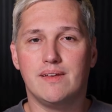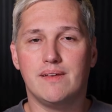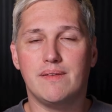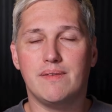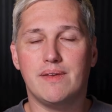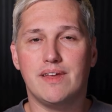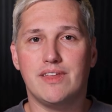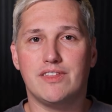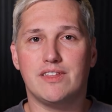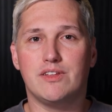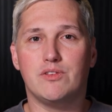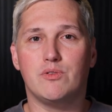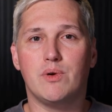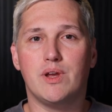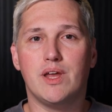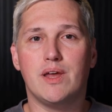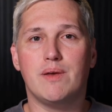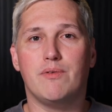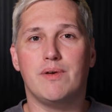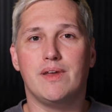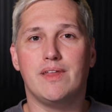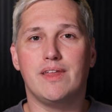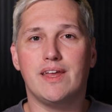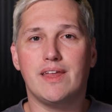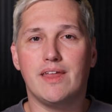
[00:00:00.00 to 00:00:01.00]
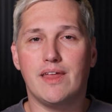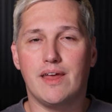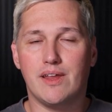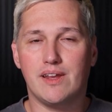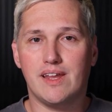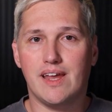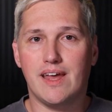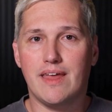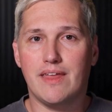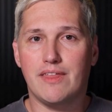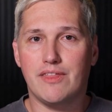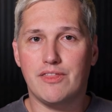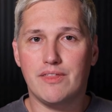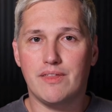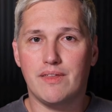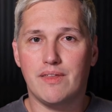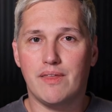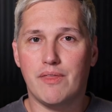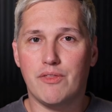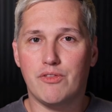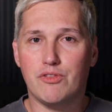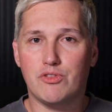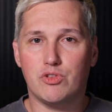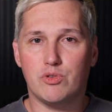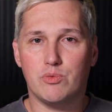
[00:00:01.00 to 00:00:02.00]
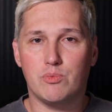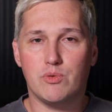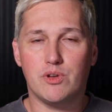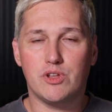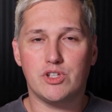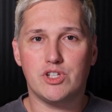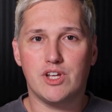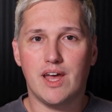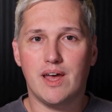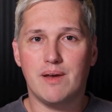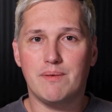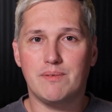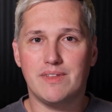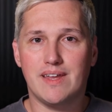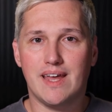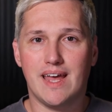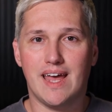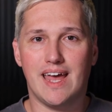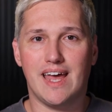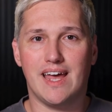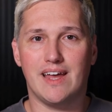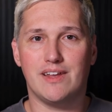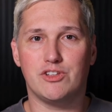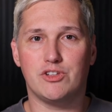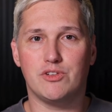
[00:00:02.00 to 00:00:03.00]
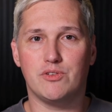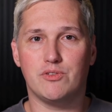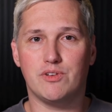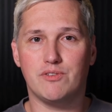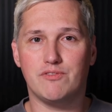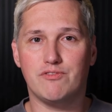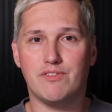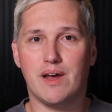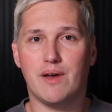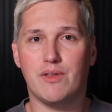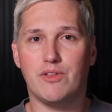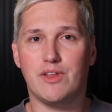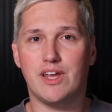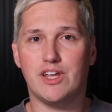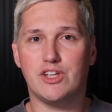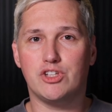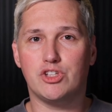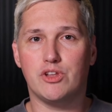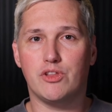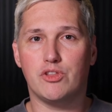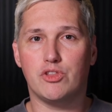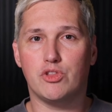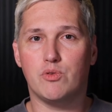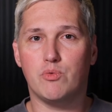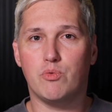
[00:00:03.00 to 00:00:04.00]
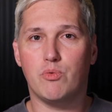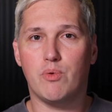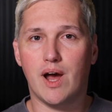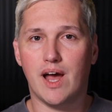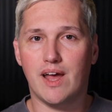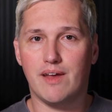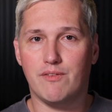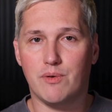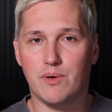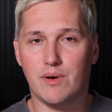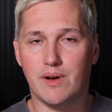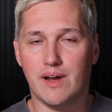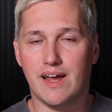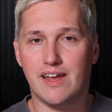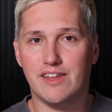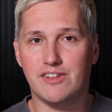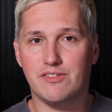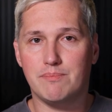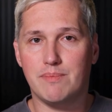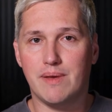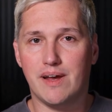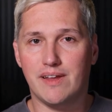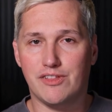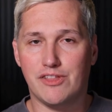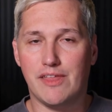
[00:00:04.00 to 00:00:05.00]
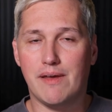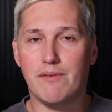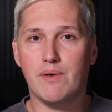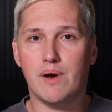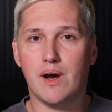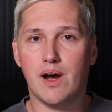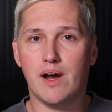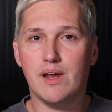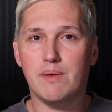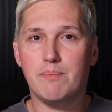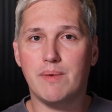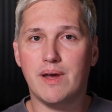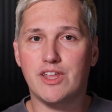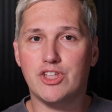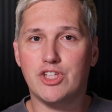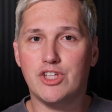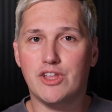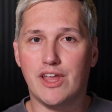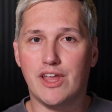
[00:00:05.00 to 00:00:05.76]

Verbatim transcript: This is where everything clicks. Super Gems hands you the foundation to rival expensive automation